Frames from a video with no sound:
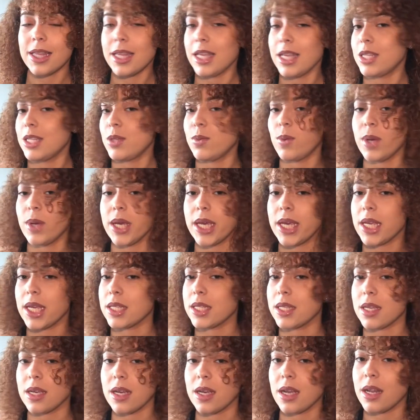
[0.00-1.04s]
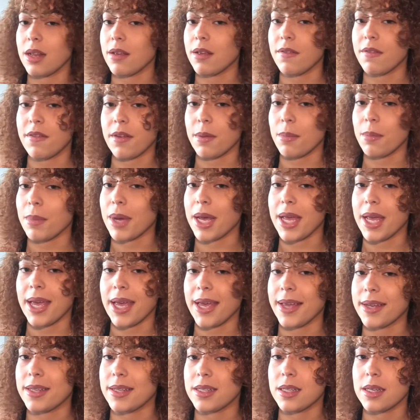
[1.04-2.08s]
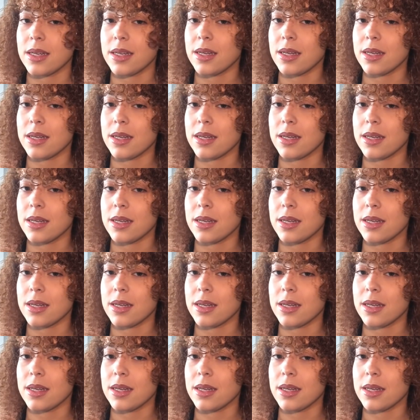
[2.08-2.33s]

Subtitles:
this wig isn't gonna fit my head.